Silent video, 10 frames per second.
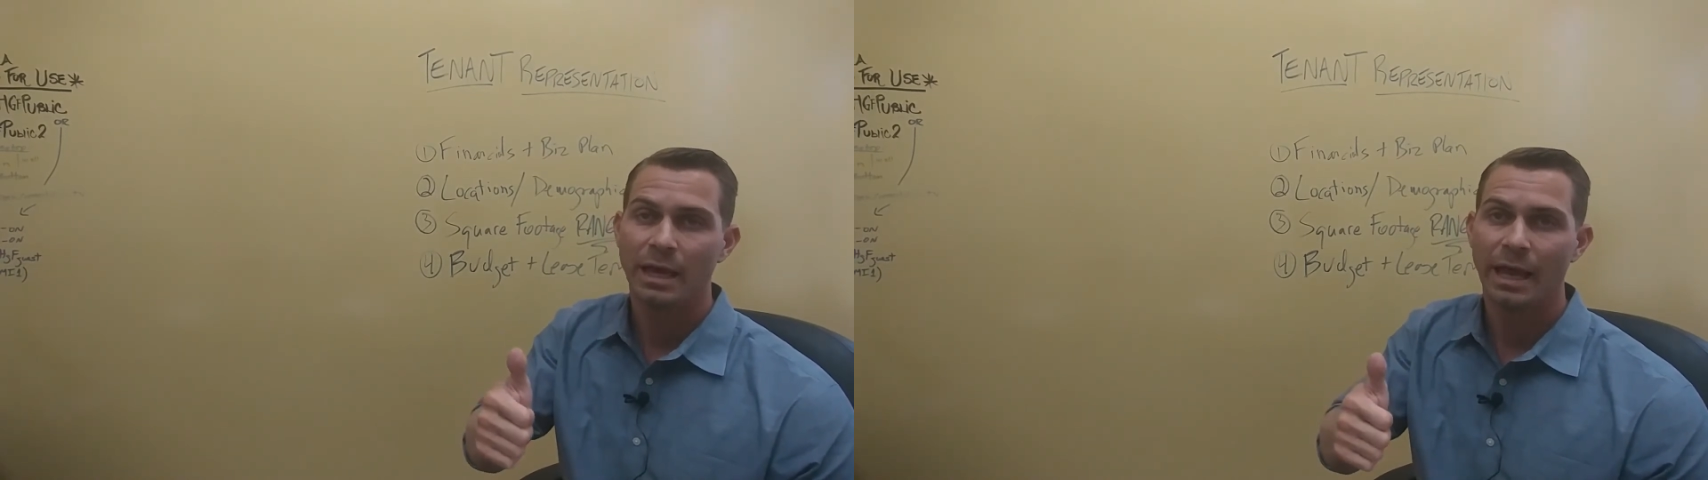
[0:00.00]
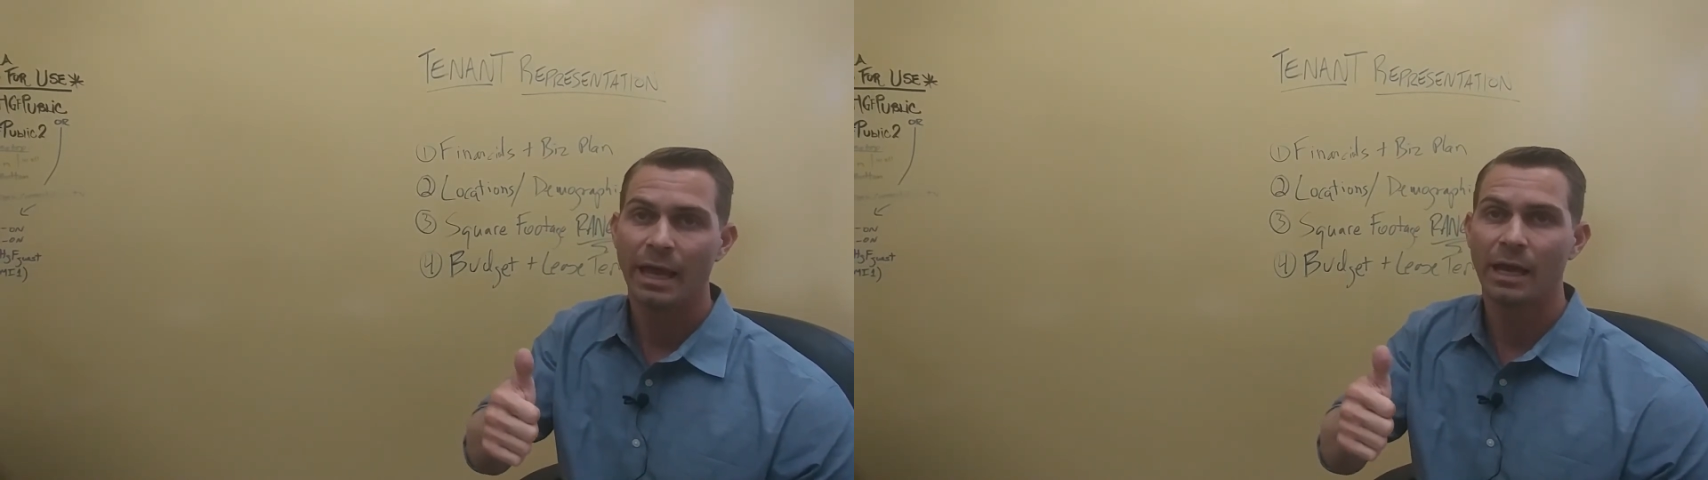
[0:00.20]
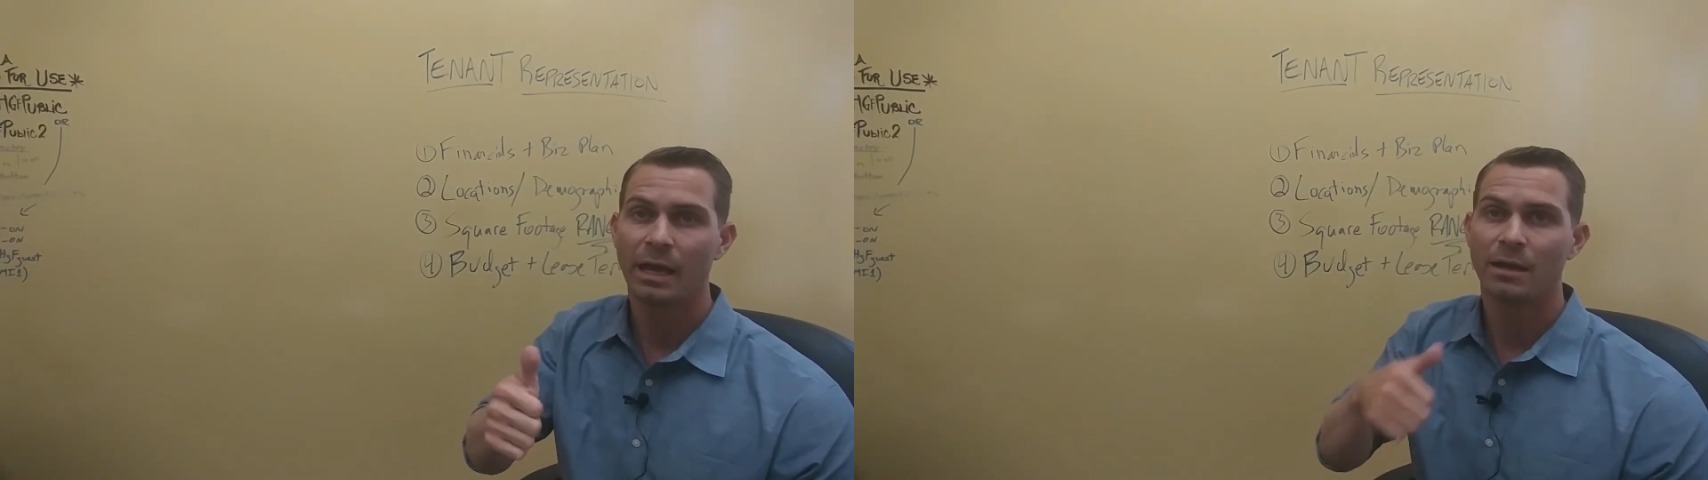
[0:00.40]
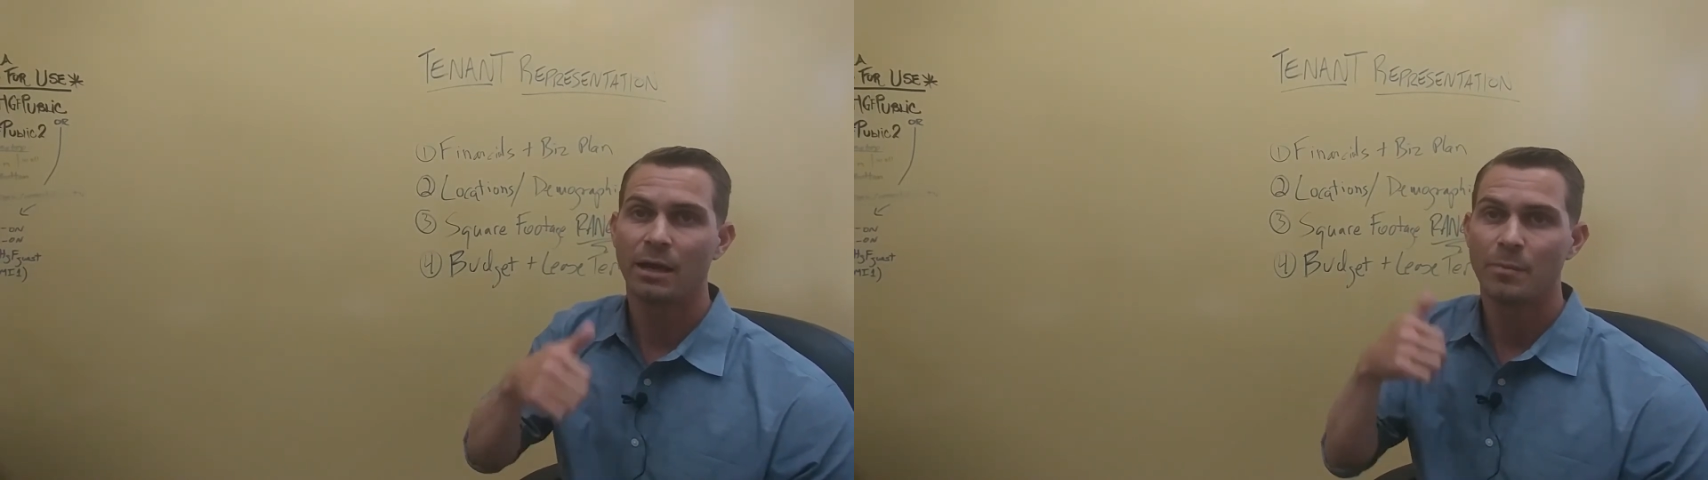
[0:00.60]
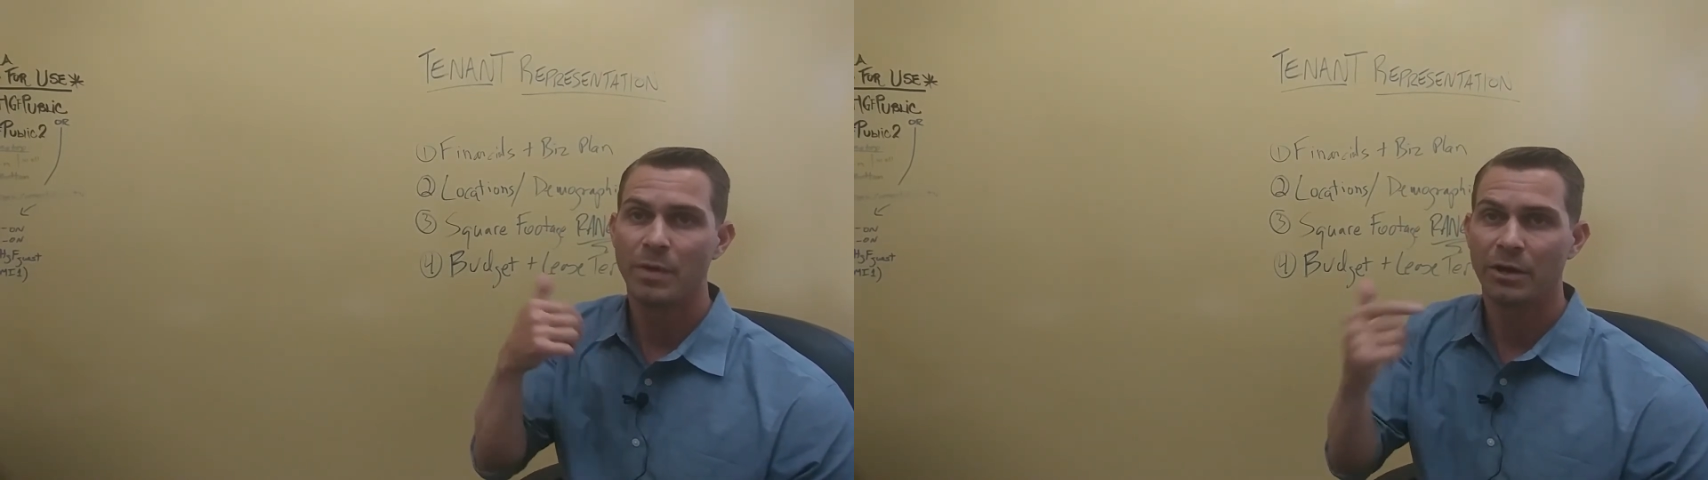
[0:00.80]

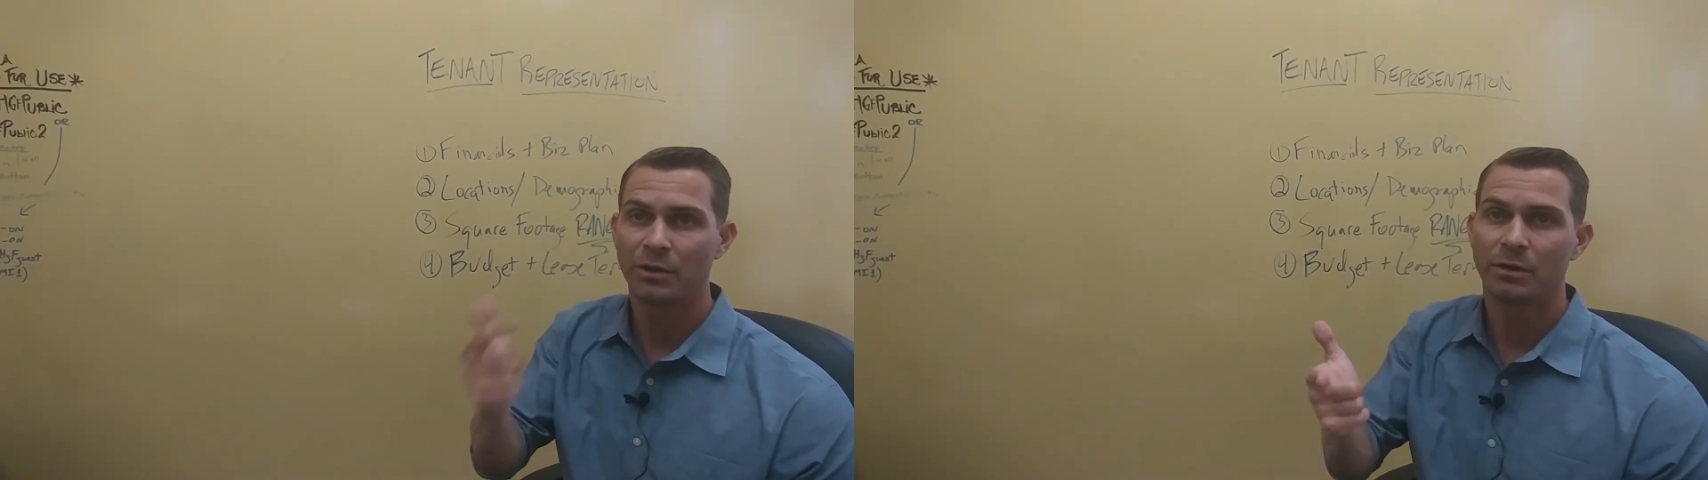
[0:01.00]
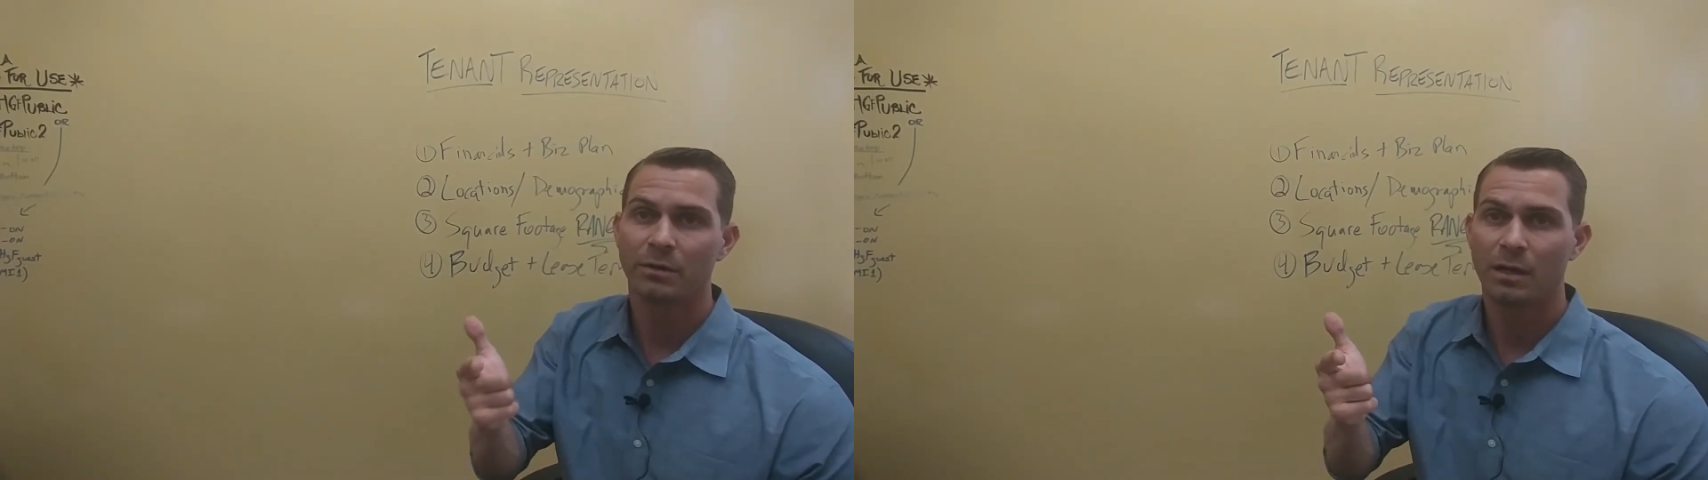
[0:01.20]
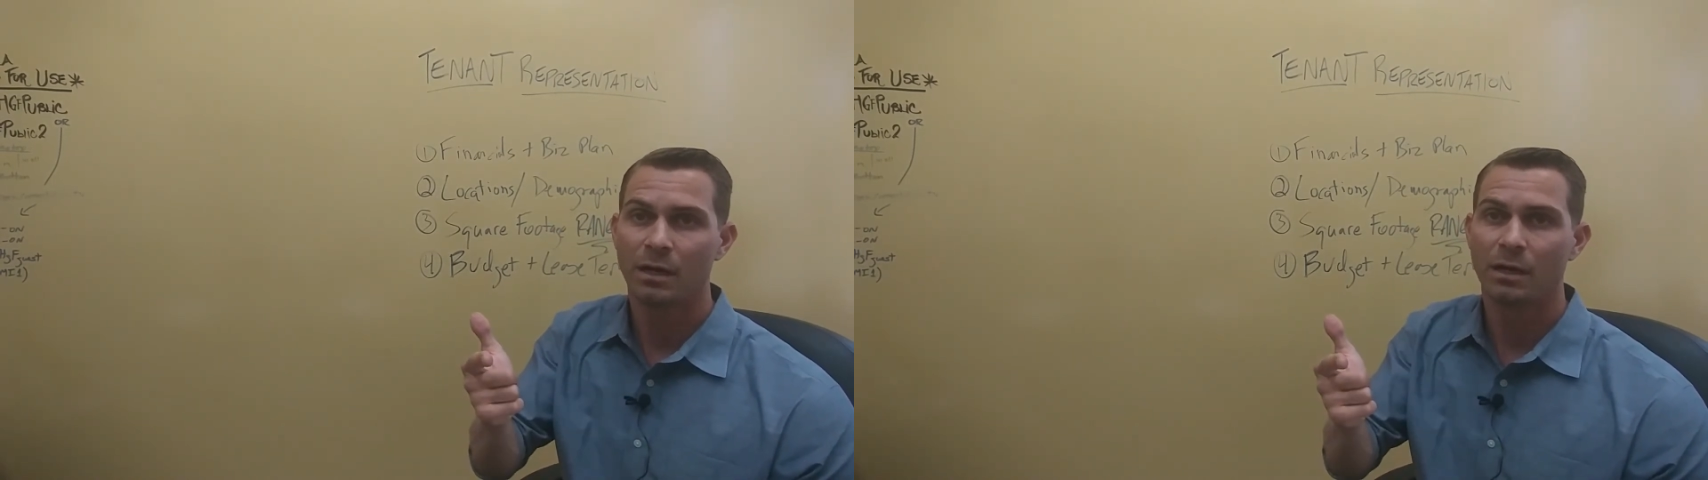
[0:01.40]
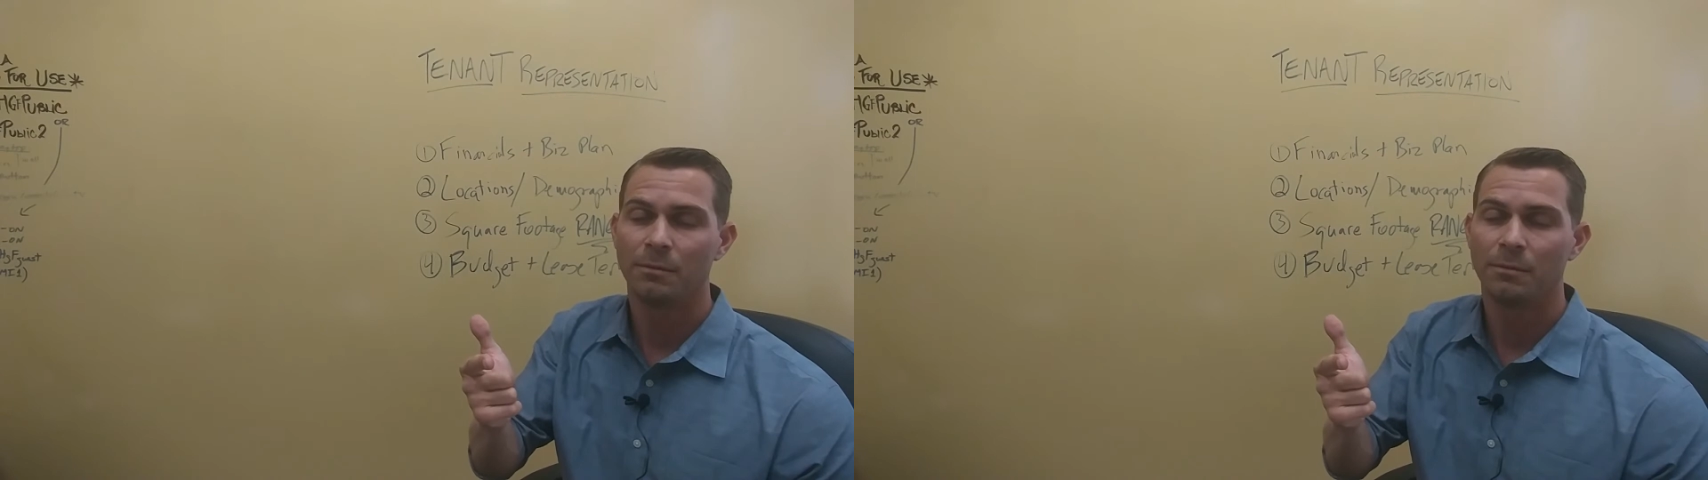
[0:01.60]
and a better